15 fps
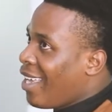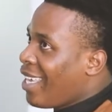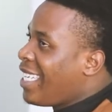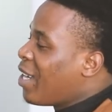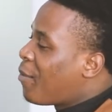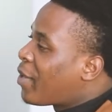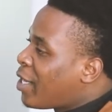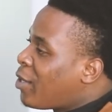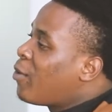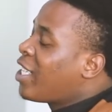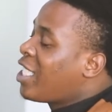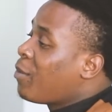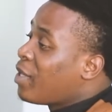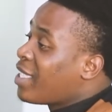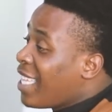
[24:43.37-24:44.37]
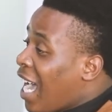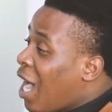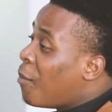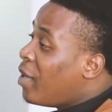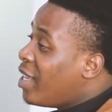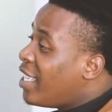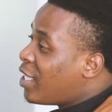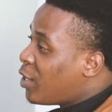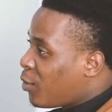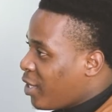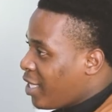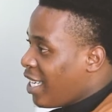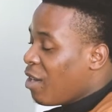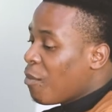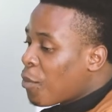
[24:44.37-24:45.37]
entrepreneurship is the ability to
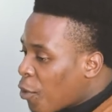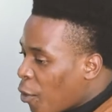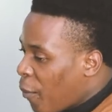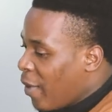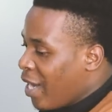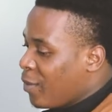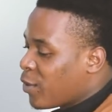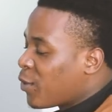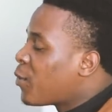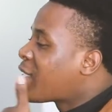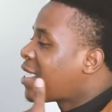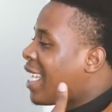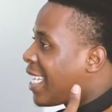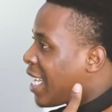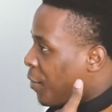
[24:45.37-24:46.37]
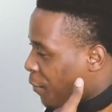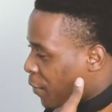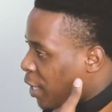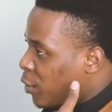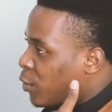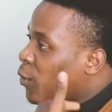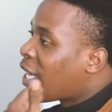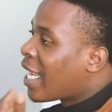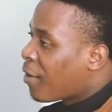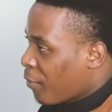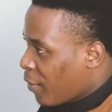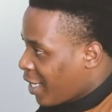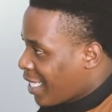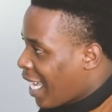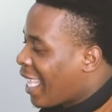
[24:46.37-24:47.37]
turn problems, those that affect you and
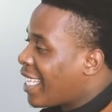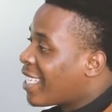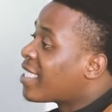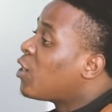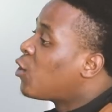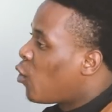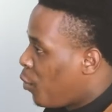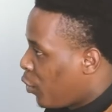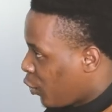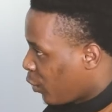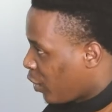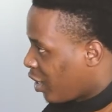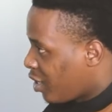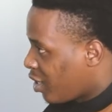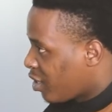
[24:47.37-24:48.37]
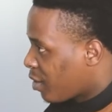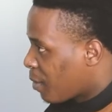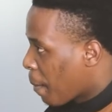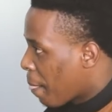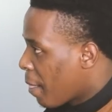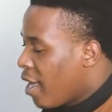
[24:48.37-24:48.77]
affect others, into opportunities.